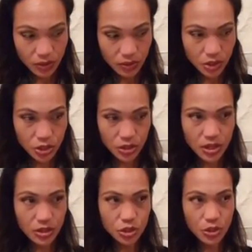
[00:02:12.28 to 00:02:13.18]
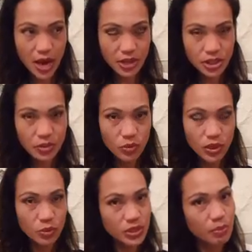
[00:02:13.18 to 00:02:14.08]
the attraction,
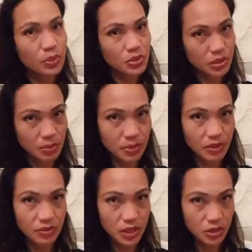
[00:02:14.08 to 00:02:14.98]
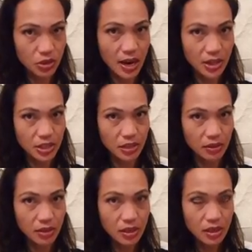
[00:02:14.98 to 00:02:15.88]
there was a buildup of the
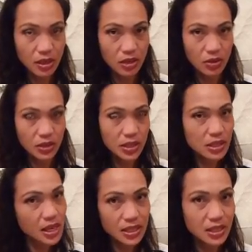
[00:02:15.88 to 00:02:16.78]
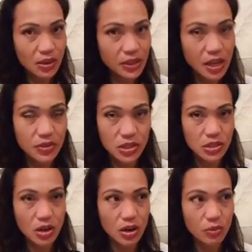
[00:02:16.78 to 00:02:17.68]
attraction. You know, it doesn't necessarily have to
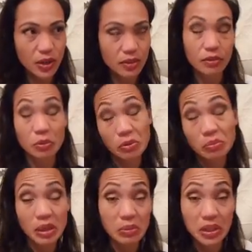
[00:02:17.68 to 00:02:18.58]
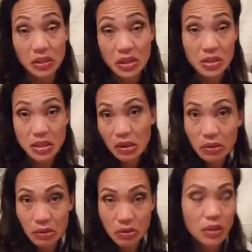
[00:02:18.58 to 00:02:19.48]
start with, or maybe it does, I
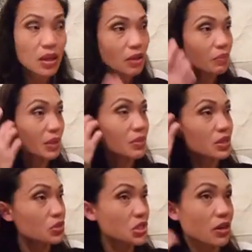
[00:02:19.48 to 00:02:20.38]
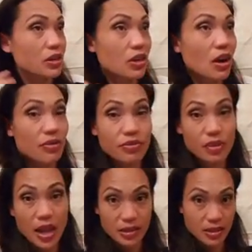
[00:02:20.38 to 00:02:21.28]
don't know. Maybe you started off
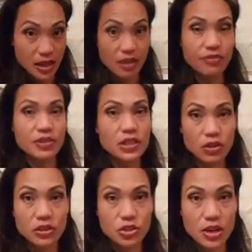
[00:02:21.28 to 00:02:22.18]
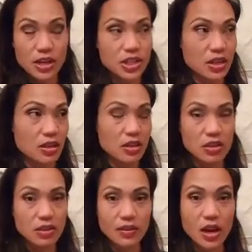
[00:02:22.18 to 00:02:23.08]
as like a physical attraction
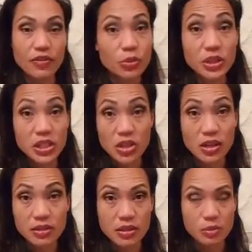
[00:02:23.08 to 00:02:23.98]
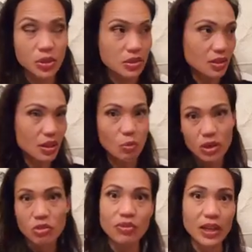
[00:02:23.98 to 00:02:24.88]
and you never really talked to this person. Then
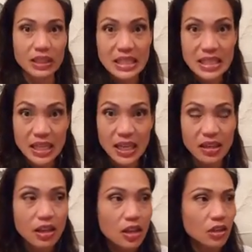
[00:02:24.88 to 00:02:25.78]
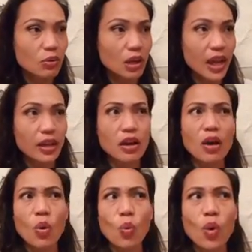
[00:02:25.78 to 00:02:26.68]
when you finally did, you were like,
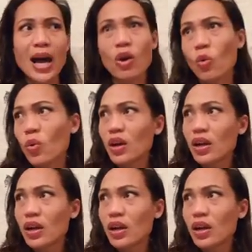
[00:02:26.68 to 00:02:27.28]
wow,